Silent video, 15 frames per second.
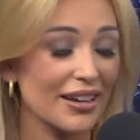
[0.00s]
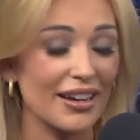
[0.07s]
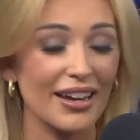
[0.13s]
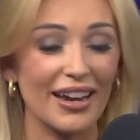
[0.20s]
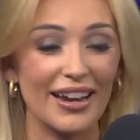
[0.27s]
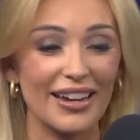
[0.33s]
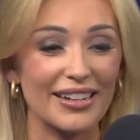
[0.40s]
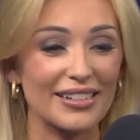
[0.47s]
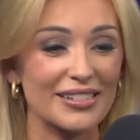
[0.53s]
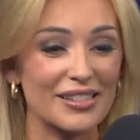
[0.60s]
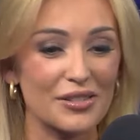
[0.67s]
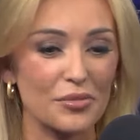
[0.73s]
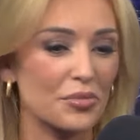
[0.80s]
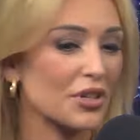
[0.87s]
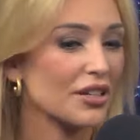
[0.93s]
And
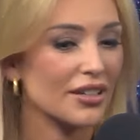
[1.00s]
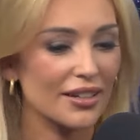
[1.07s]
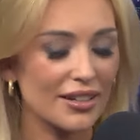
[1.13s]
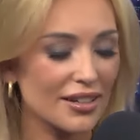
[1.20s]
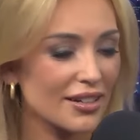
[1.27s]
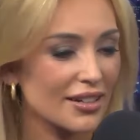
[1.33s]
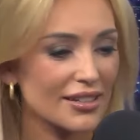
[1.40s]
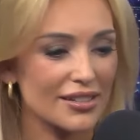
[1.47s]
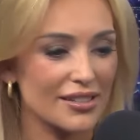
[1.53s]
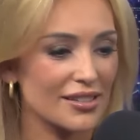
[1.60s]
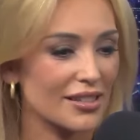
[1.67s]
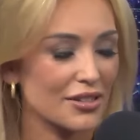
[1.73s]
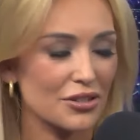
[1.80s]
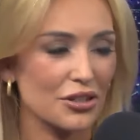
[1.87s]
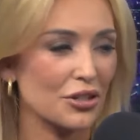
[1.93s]
so being here is
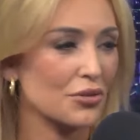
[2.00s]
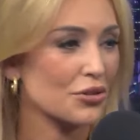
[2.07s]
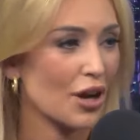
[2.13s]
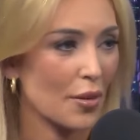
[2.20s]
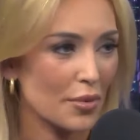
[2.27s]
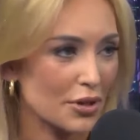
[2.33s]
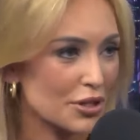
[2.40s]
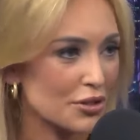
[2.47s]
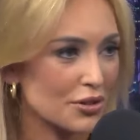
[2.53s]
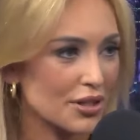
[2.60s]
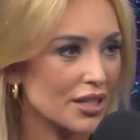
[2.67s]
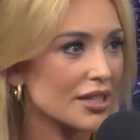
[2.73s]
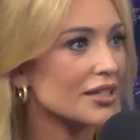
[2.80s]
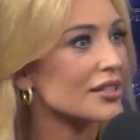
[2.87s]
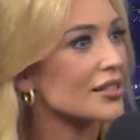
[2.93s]
such a huge opportunity.
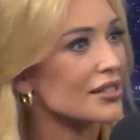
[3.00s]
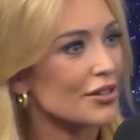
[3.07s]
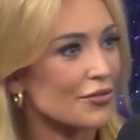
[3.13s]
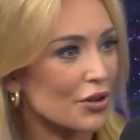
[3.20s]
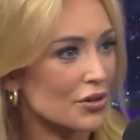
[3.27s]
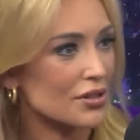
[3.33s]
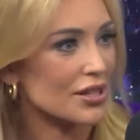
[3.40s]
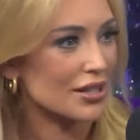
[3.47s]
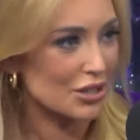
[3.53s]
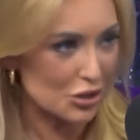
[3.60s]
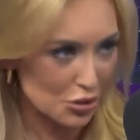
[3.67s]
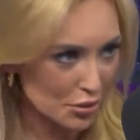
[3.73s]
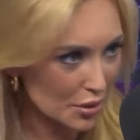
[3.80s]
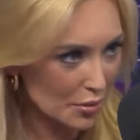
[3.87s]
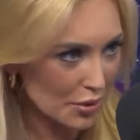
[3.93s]
You get to see folks like
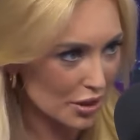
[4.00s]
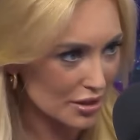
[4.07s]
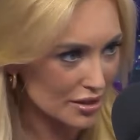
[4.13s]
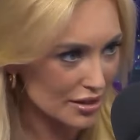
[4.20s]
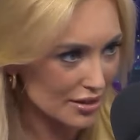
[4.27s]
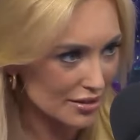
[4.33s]
you in person,